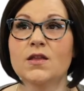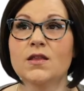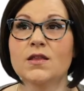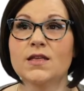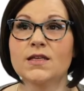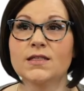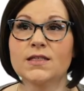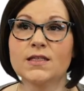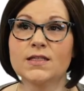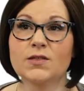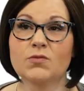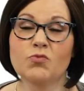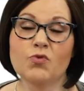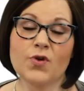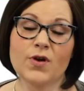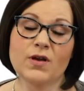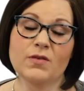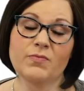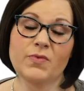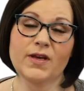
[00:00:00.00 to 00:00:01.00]
This is
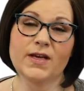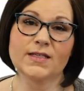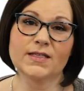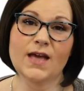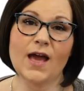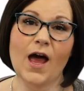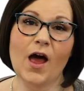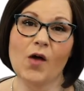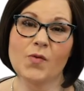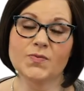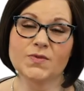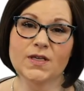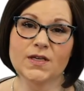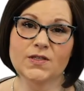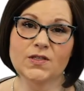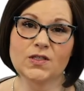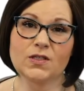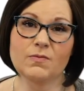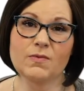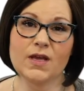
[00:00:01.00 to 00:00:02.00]
important because it helps
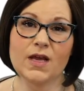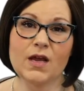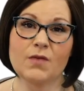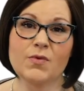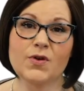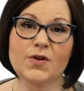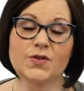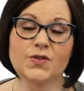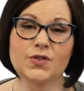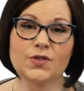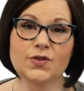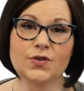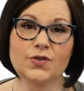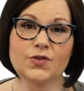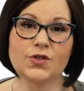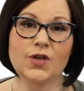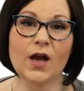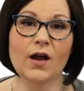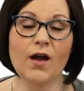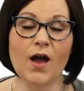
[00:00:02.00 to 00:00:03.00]
us to be able to
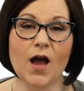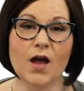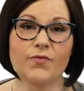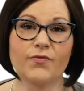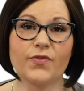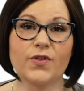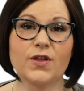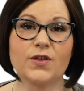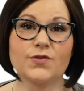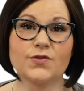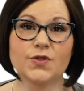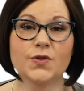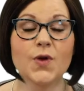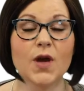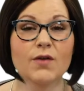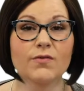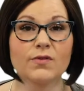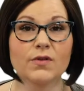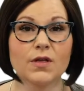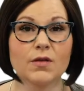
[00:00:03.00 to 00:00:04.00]
check off that you do
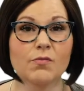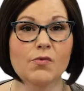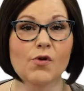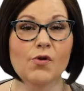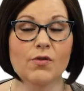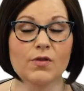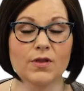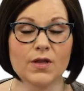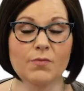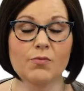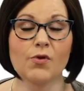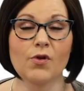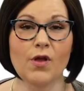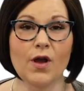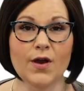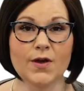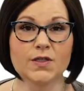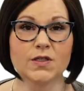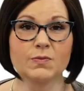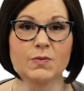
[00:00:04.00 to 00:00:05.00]
have a liberal
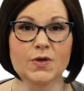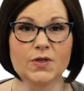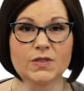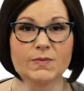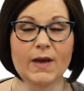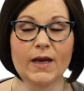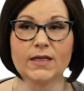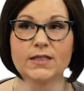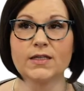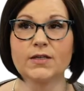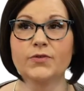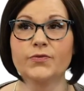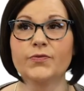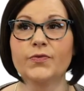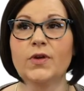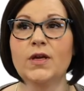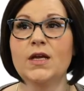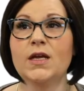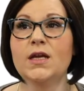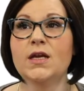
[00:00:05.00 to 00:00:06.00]
arts perspective.
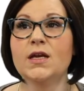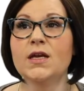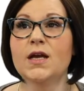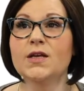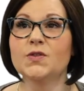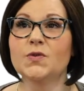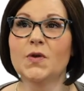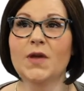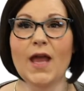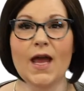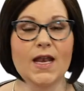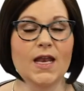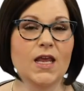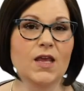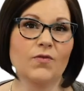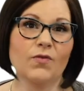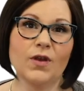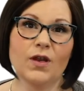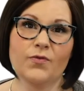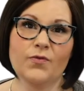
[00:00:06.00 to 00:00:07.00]
So again,
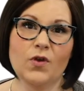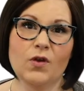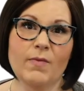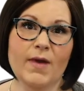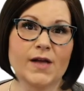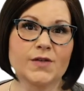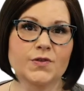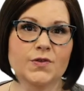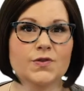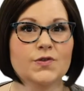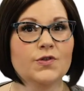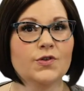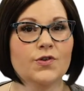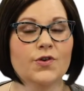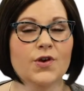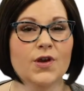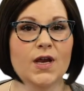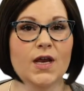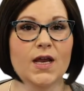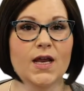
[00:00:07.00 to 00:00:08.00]
even if your bachelor's
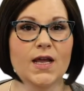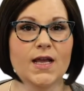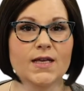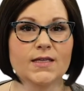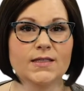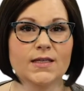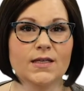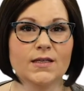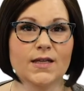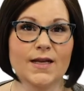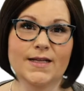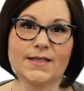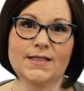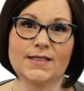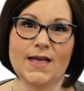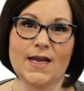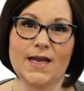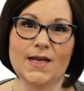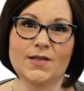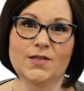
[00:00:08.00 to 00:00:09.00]
degree is in, let's
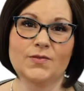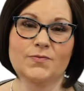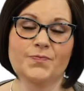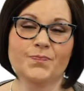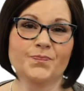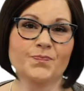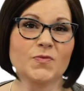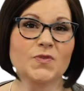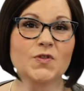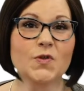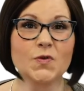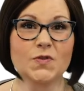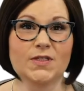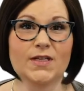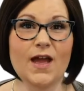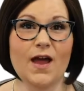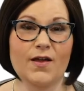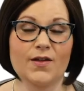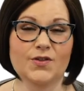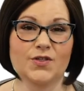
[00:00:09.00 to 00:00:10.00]
say,
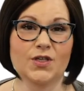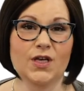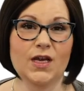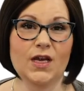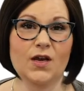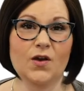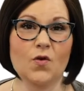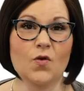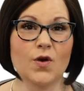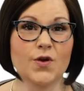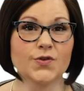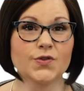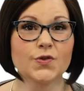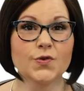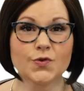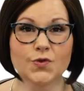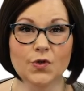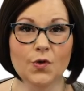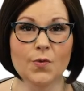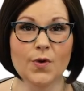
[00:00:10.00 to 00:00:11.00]
sociology or
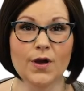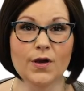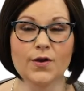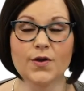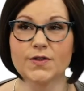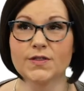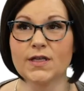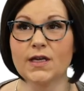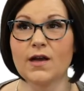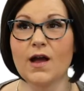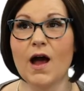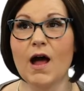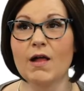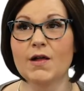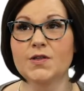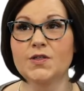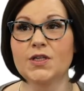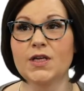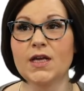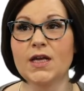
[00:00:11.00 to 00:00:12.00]
social work or
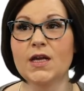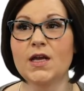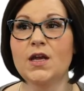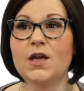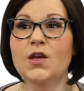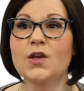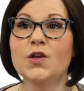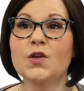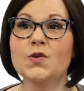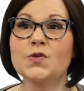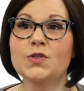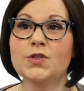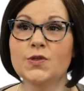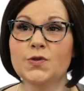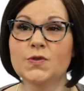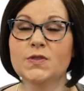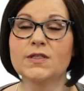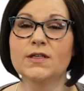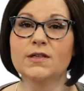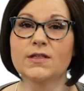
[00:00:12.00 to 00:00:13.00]
psychology, you
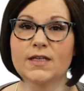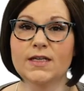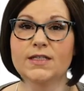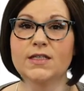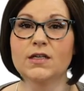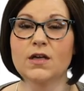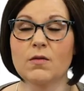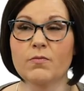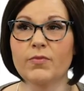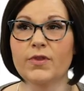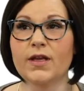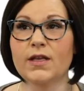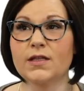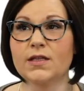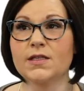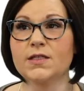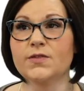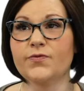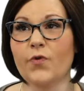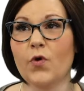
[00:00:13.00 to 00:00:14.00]
do still need to complete
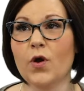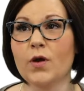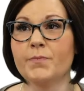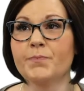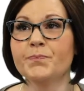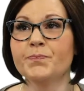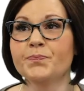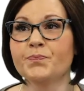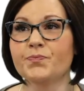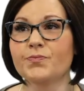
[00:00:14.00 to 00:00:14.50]
this form.